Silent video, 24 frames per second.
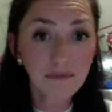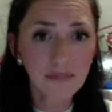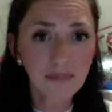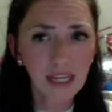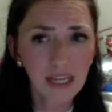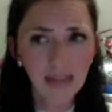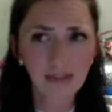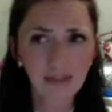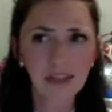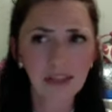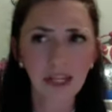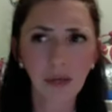
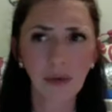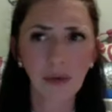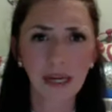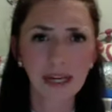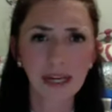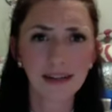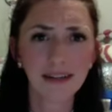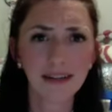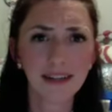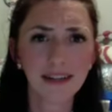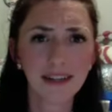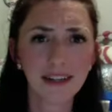And they're like, wait,
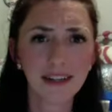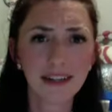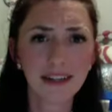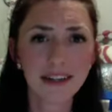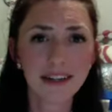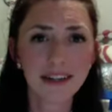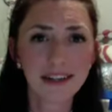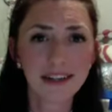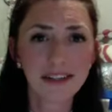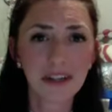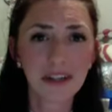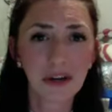
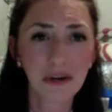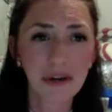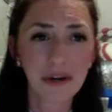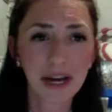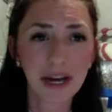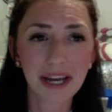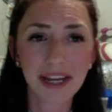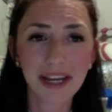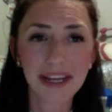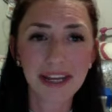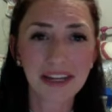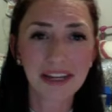so
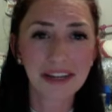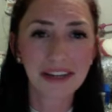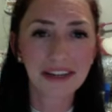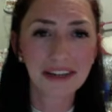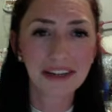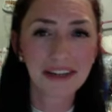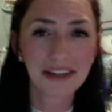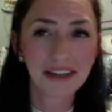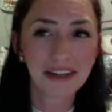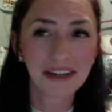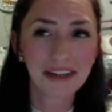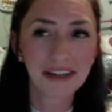I can
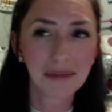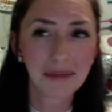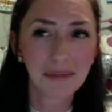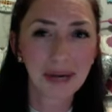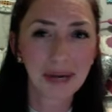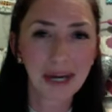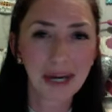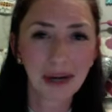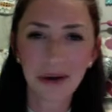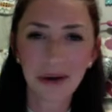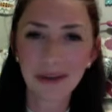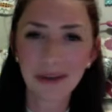
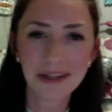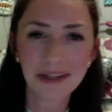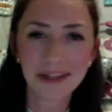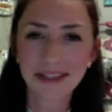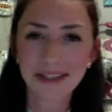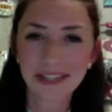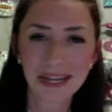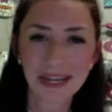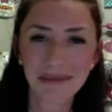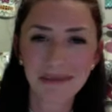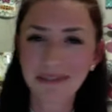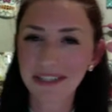buy all this
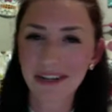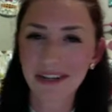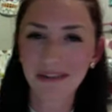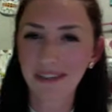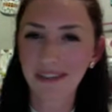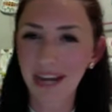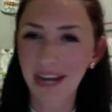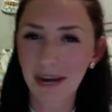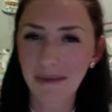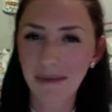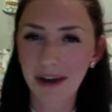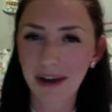same stuff
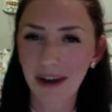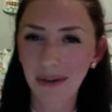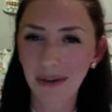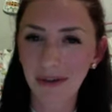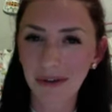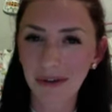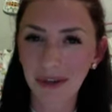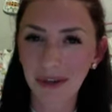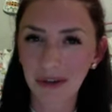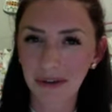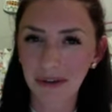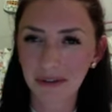that I buy
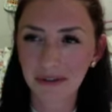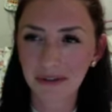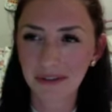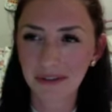through you